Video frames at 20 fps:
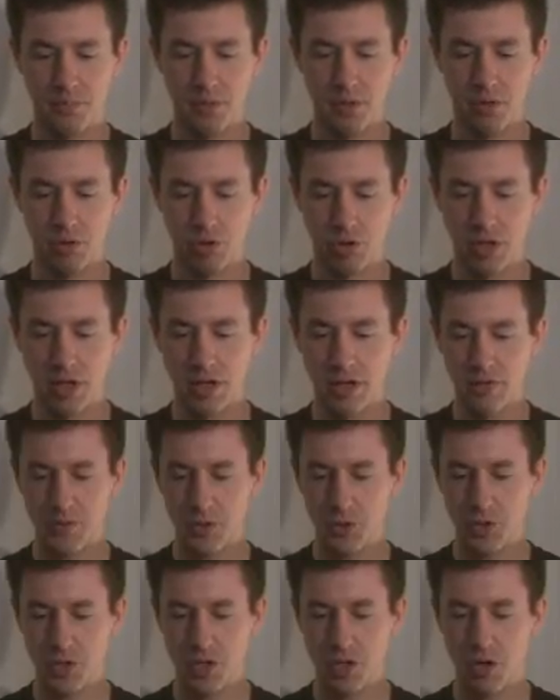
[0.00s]
Looking at
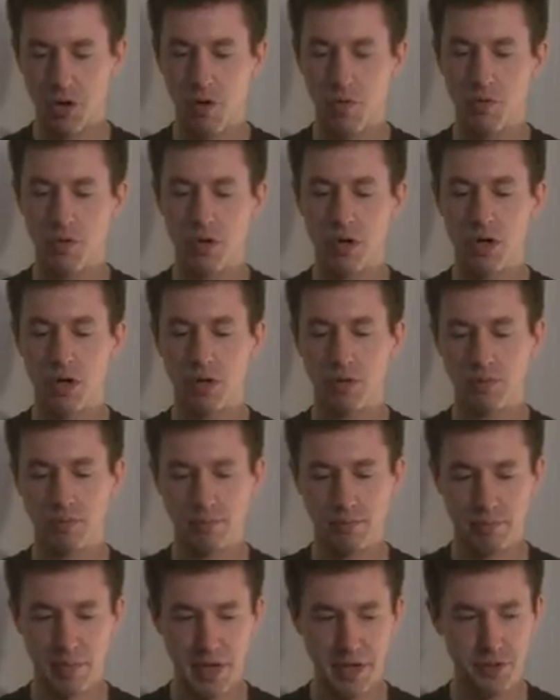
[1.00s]
this tea overall,
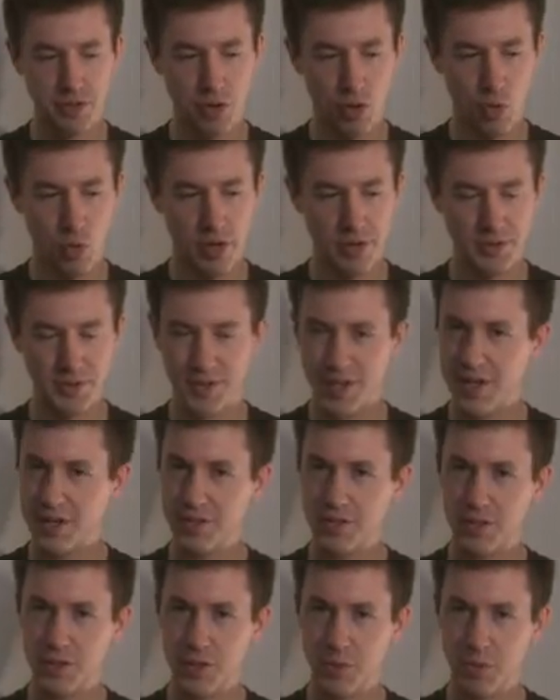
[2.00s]
based on what it
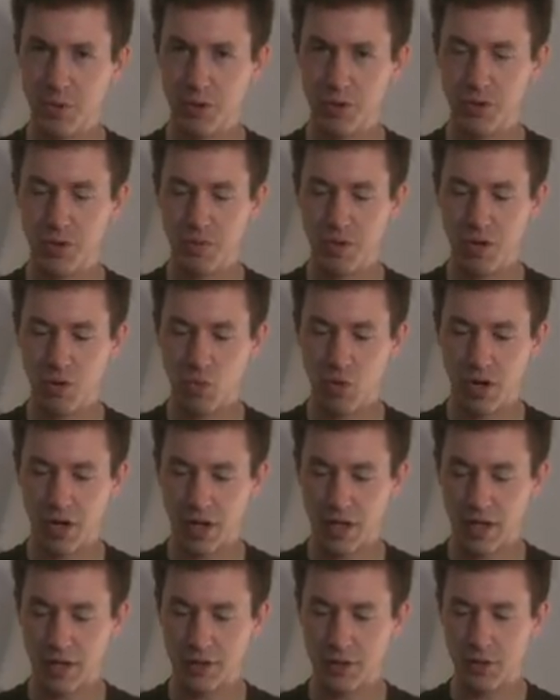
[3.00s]
says it's supposed to be and what it
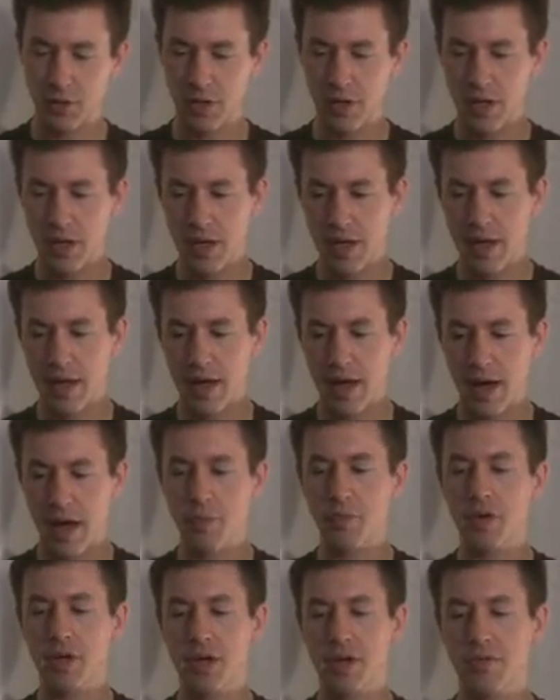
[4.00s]
is,
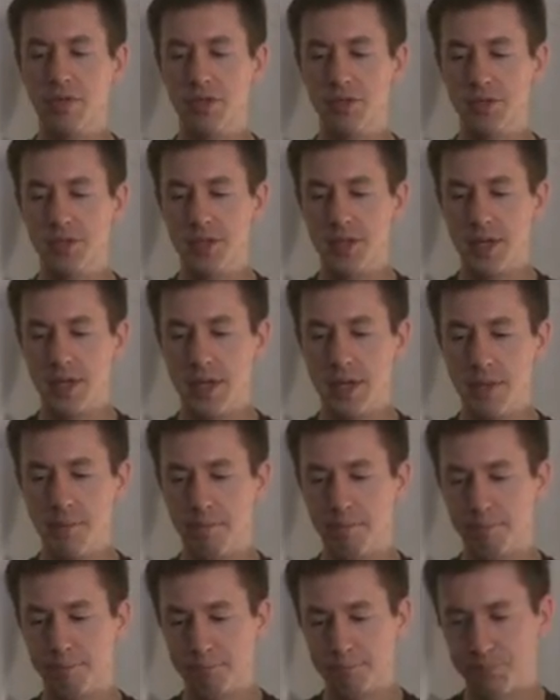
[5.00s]
I'm going to give this tea
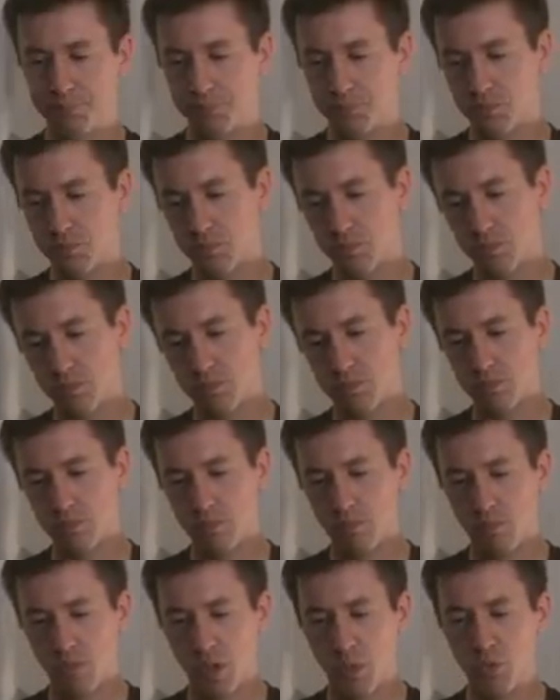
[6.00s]

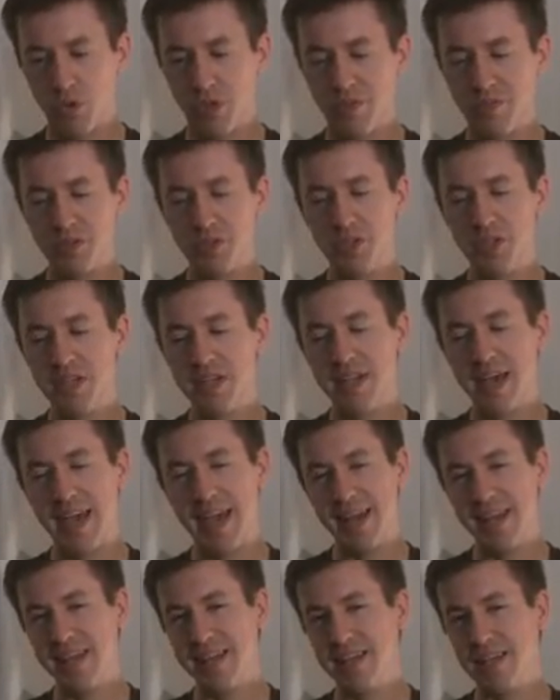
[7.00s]
an
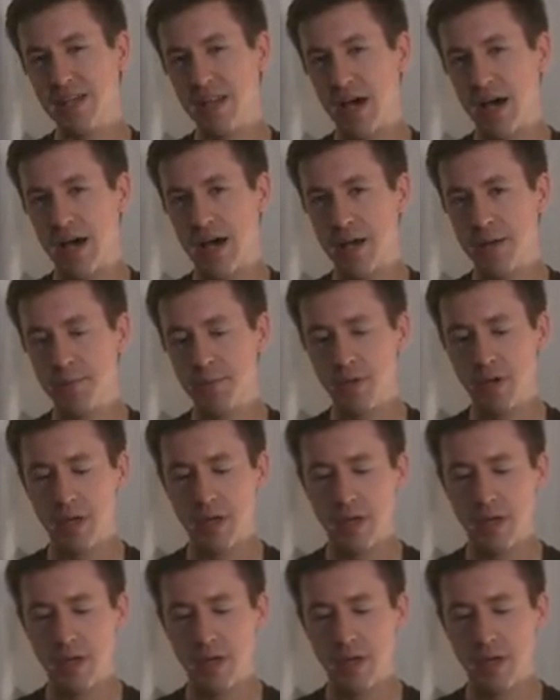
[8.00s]
89.